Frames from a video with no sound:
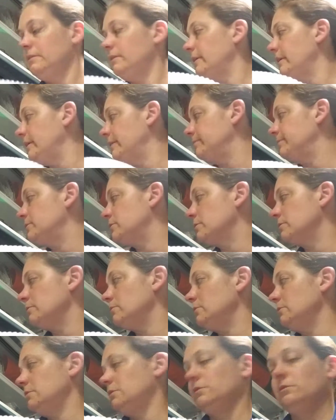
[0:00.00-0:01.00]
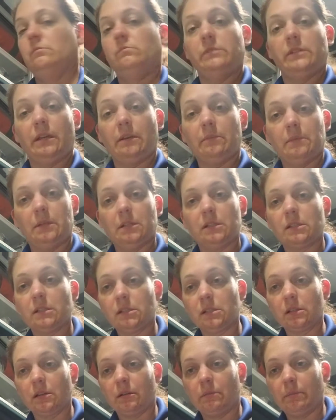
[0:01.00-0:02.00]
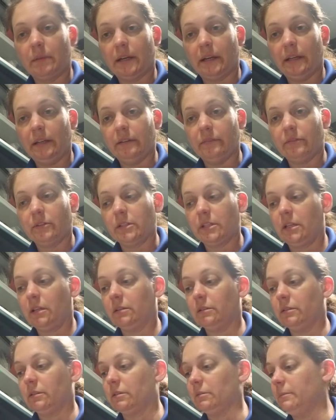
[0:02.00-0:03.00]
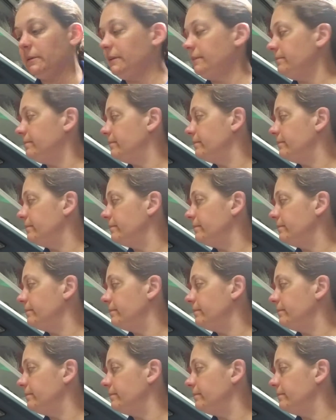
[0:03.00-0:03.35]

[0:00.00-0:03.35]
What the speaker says: Okay, so we'll assume 10 minutes has gone by, give or take a little bit.